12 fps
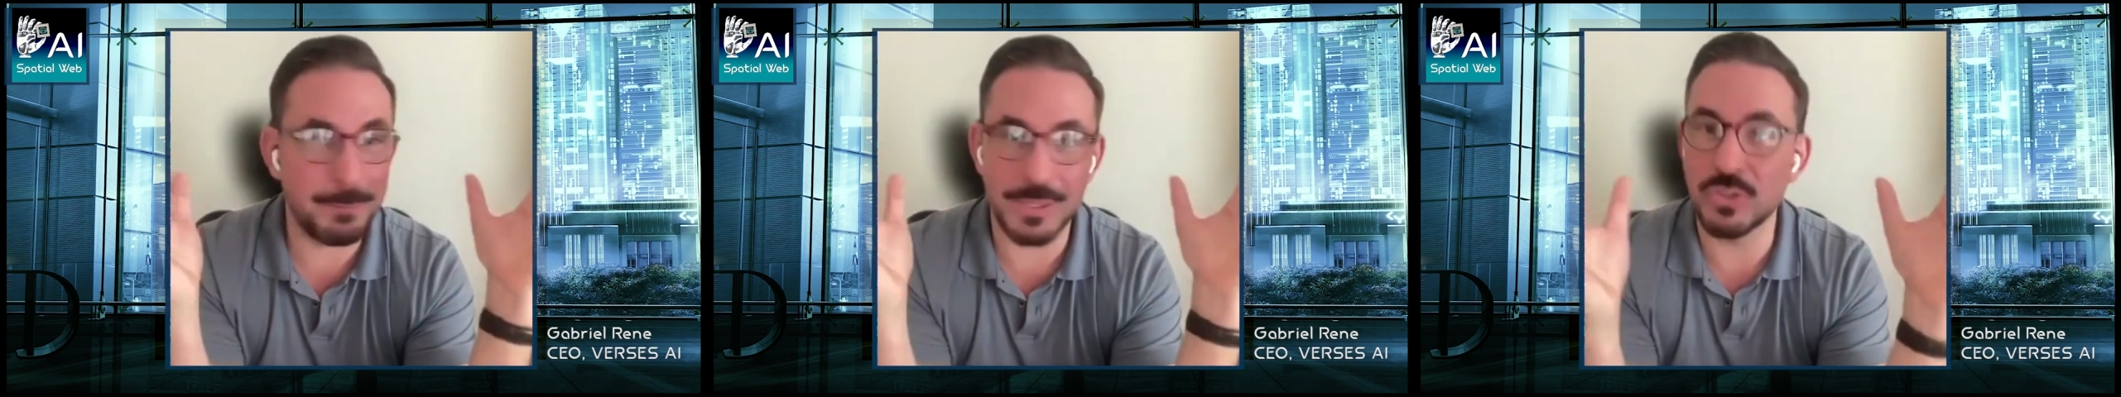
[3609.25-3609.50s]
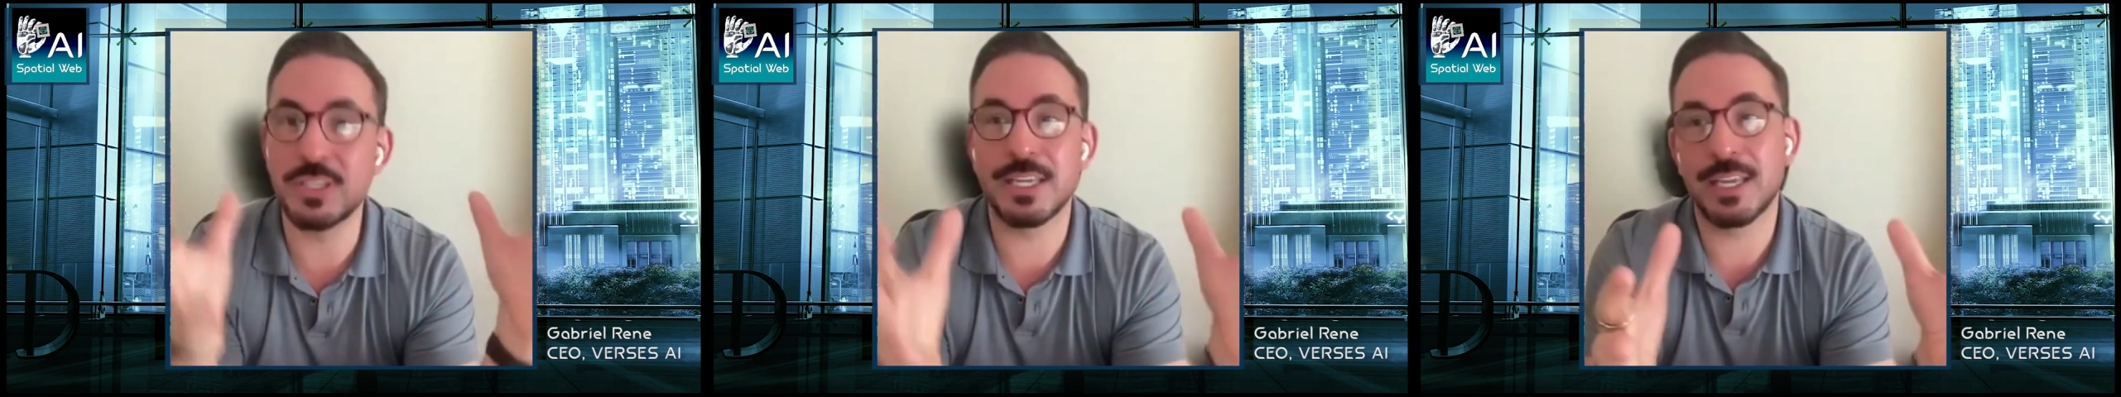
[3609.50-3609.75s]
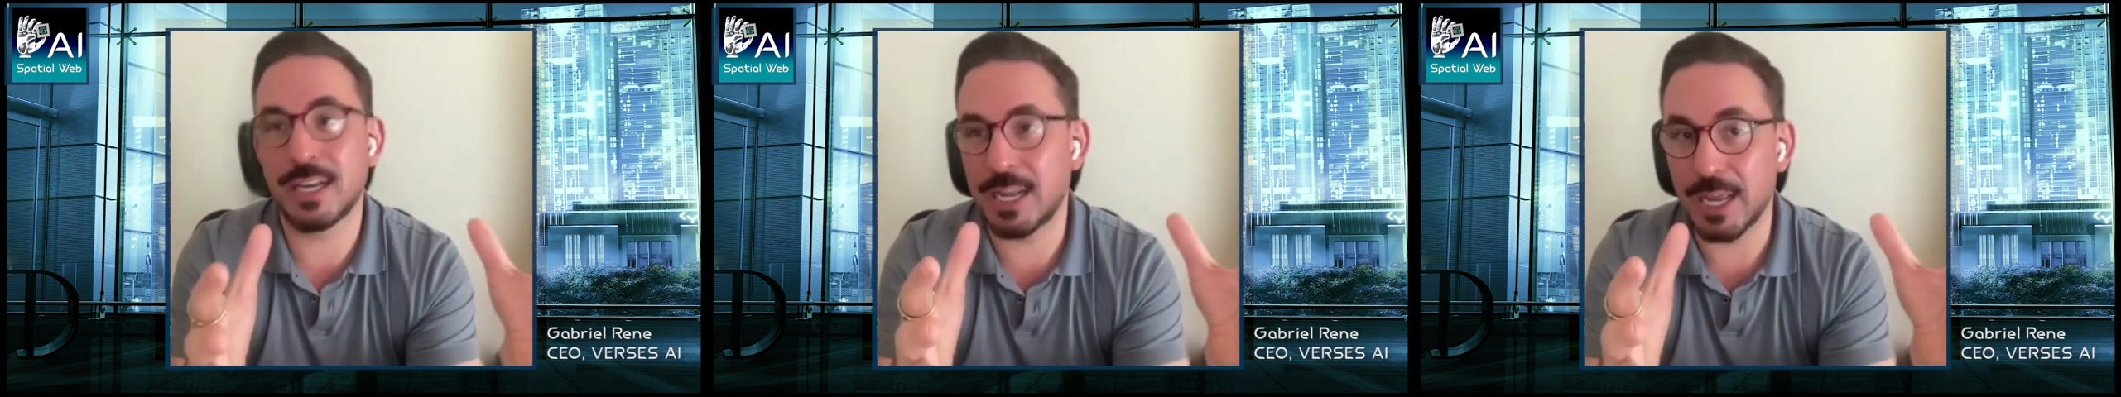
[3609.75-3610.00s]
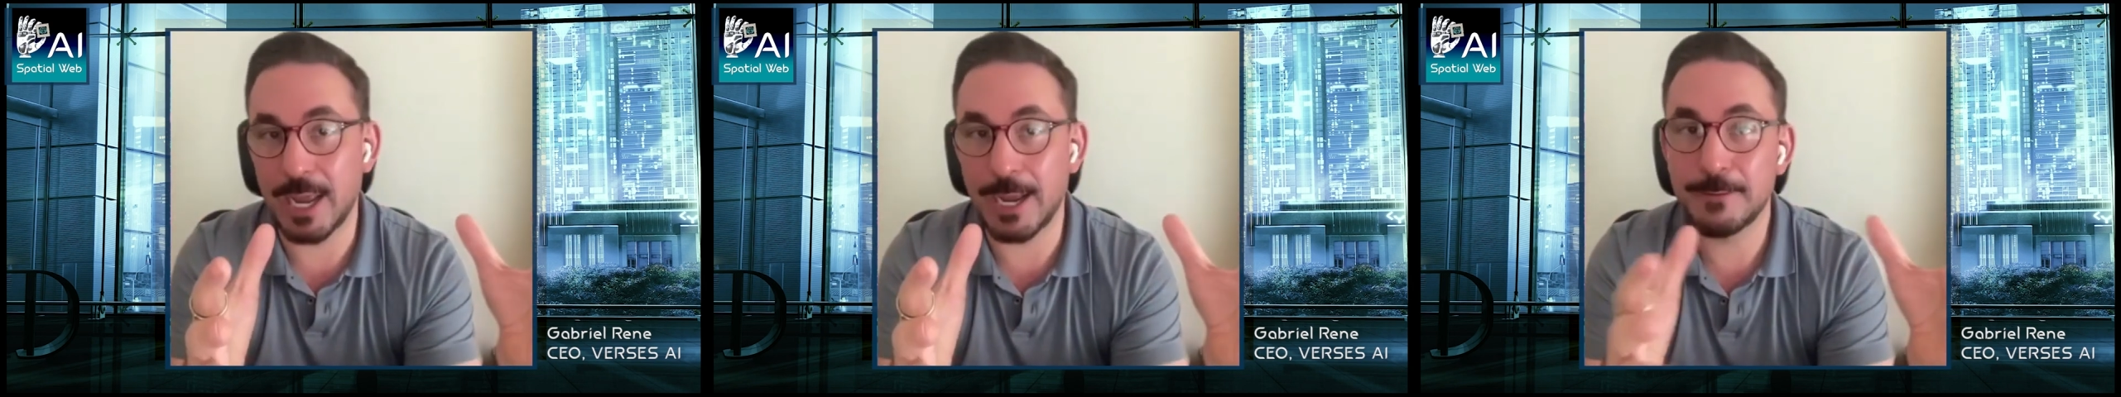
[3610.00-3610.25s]
years
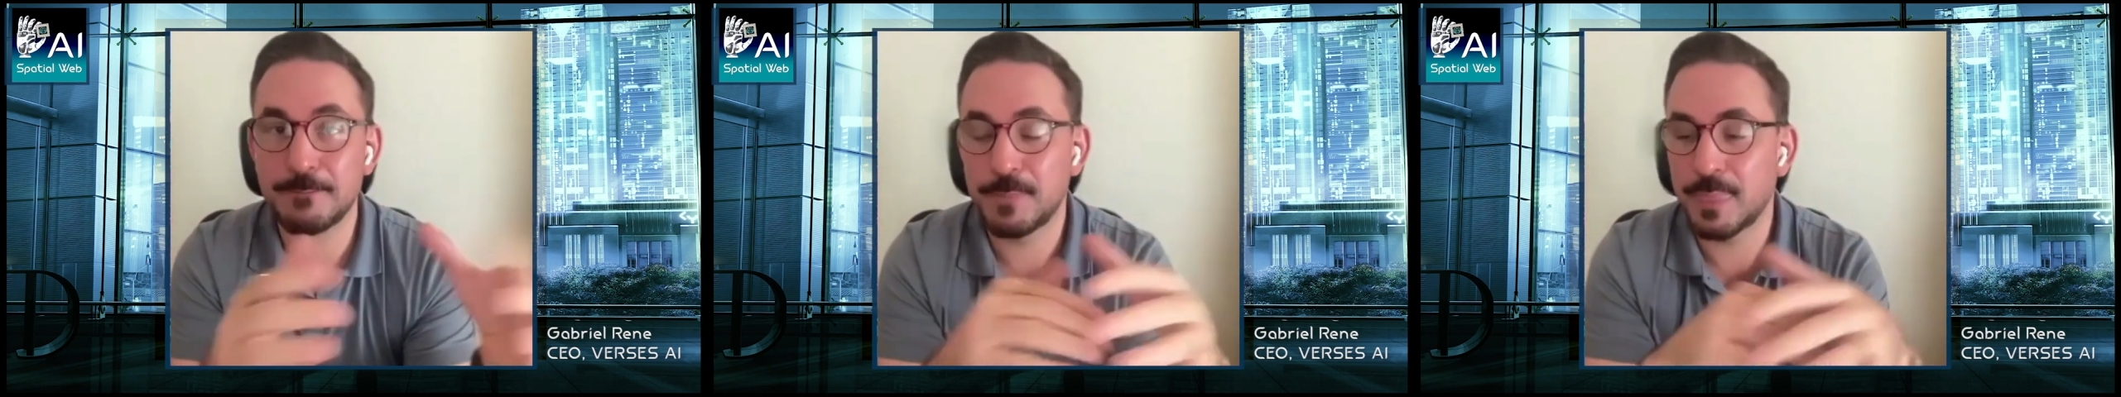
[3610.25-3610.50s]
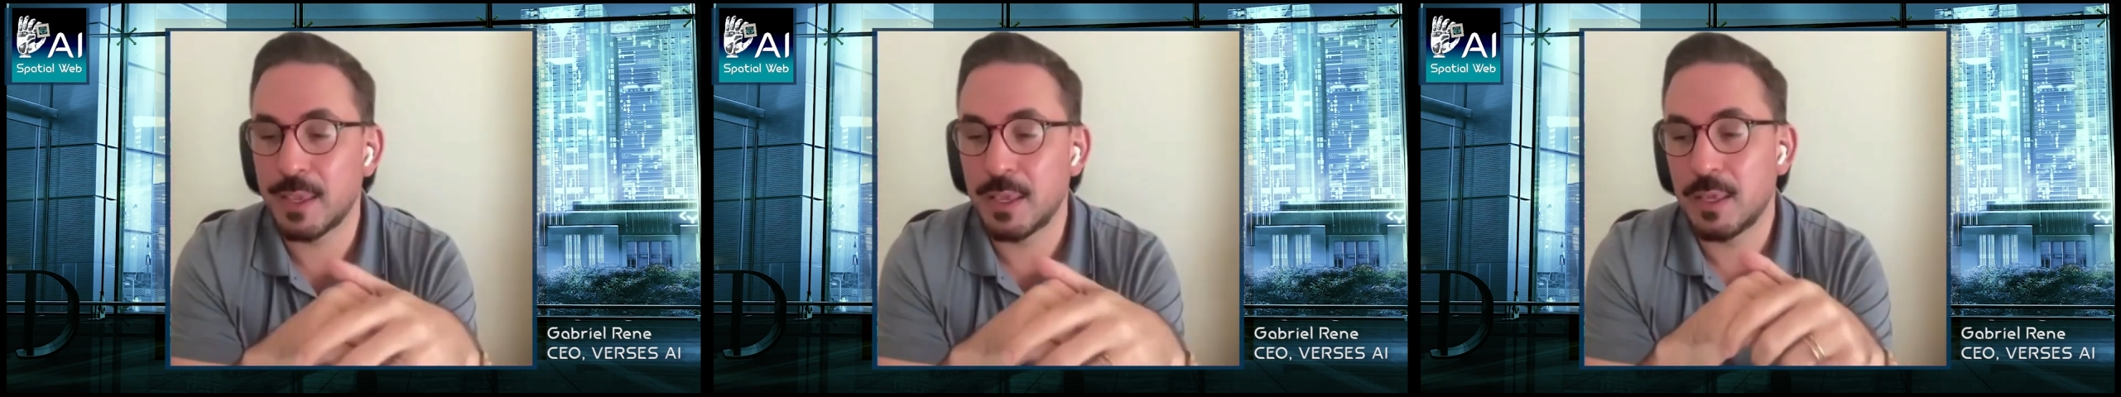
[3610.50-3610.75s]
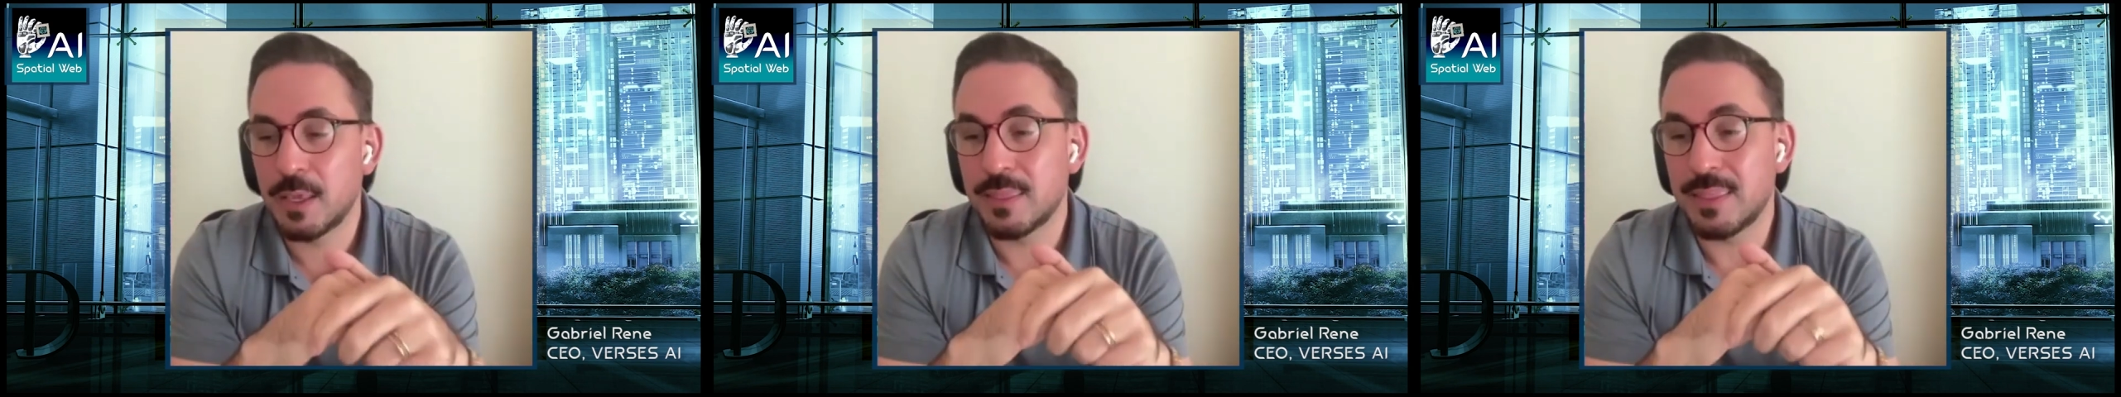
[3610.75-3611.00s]
building an AI.